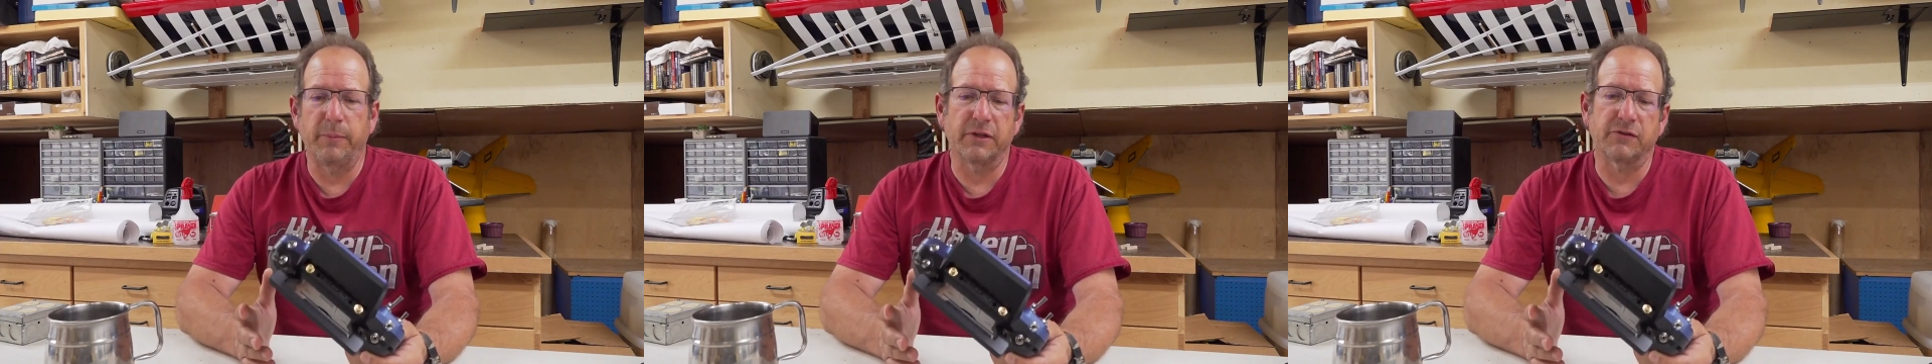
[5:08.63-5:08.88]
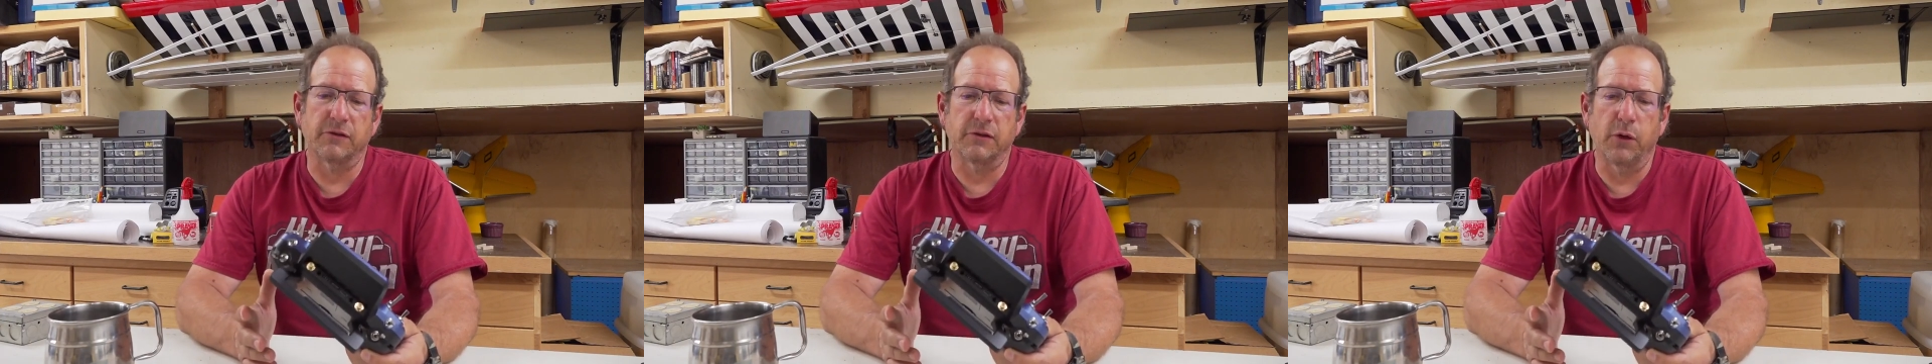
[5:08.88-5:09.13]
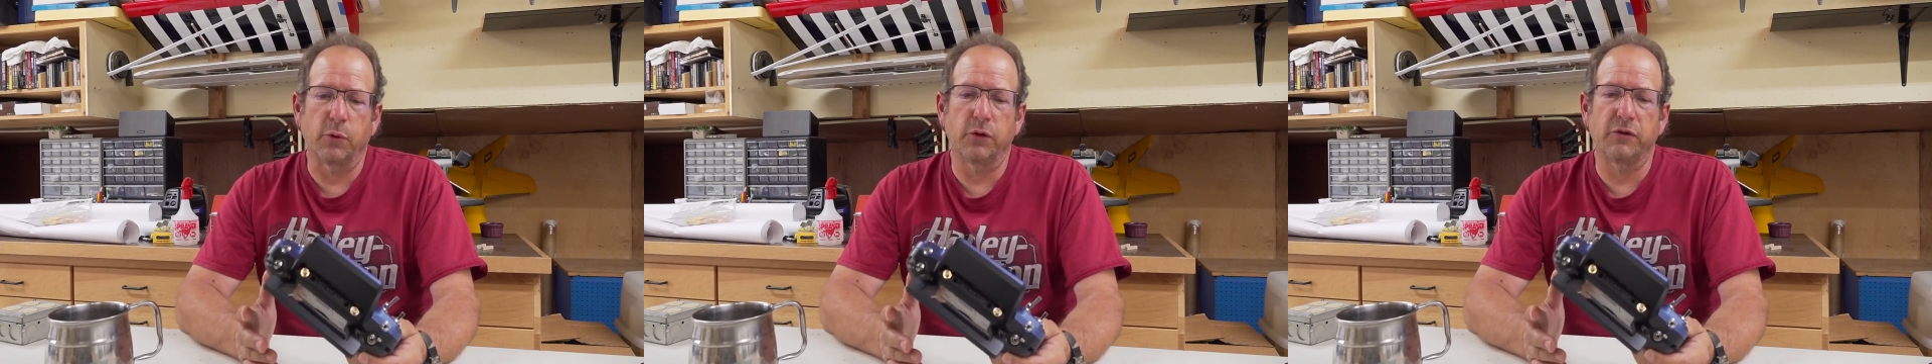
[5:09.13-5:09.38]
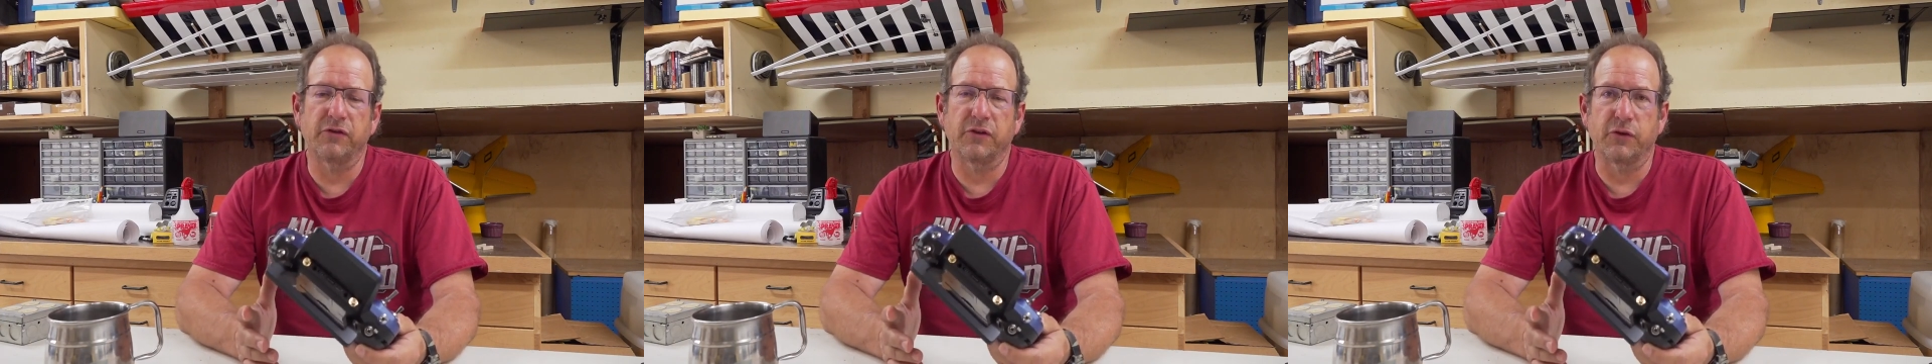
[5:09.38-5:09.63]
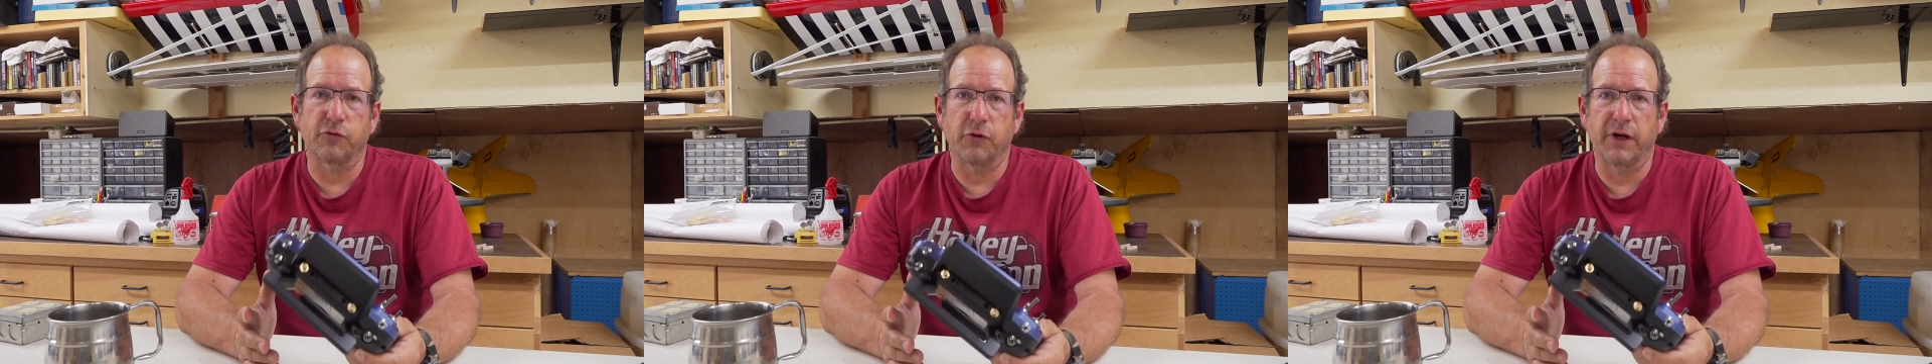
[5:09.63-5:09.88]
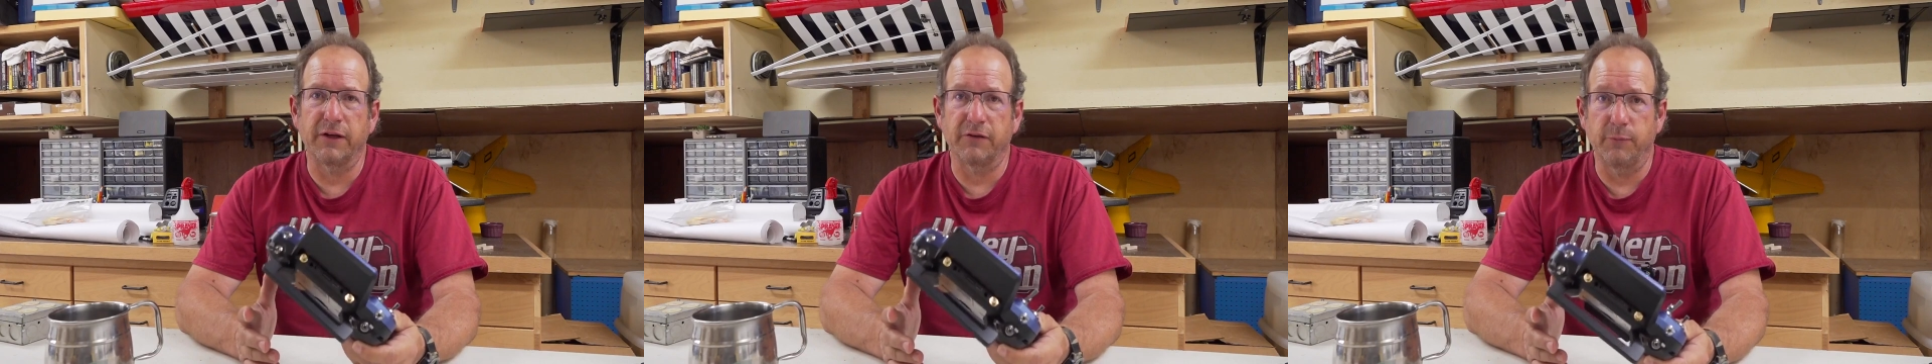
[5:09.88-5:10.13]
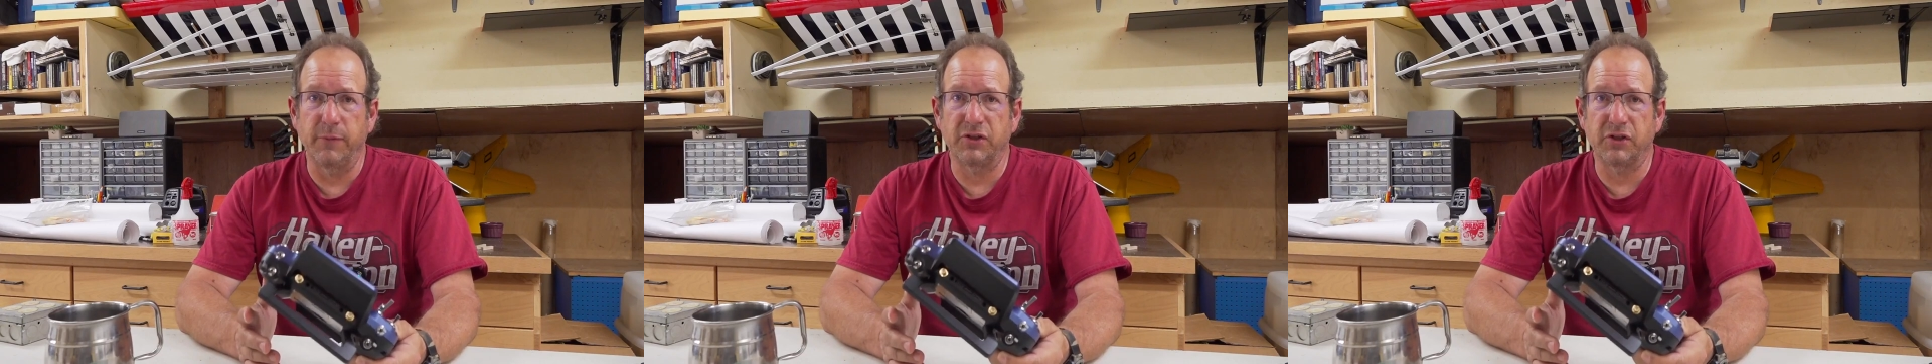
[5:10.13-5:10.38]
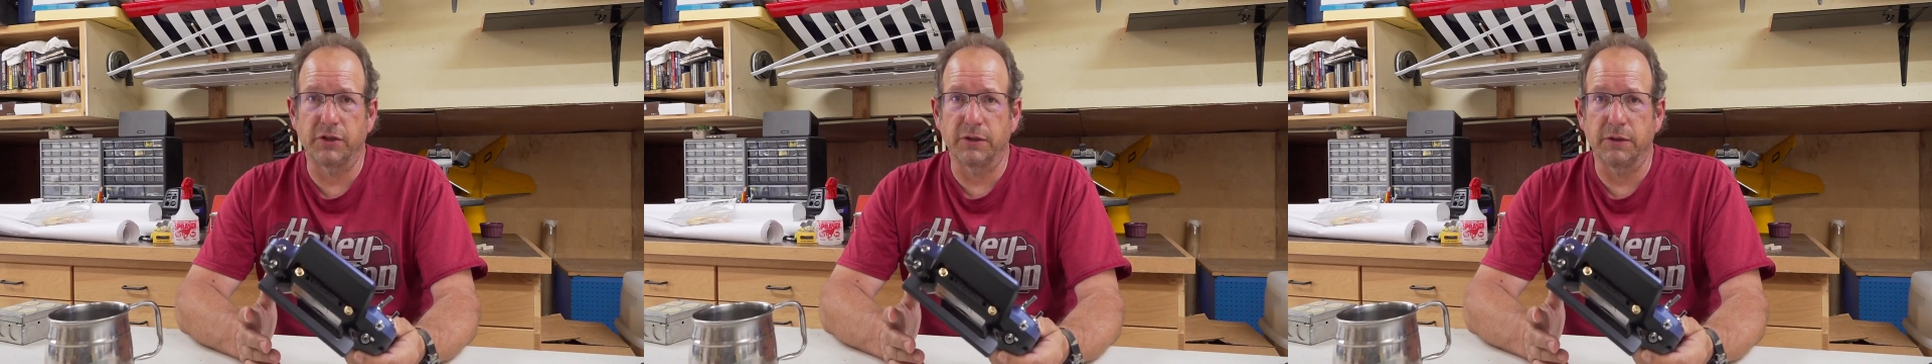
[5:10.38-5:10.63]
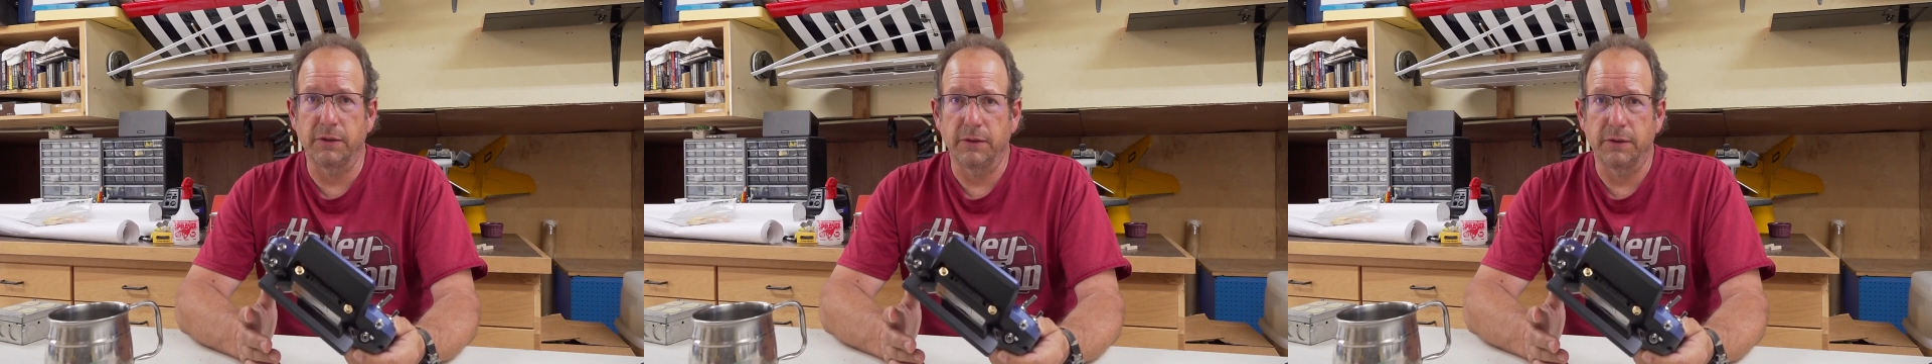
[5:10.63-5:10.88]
much lowers the transmission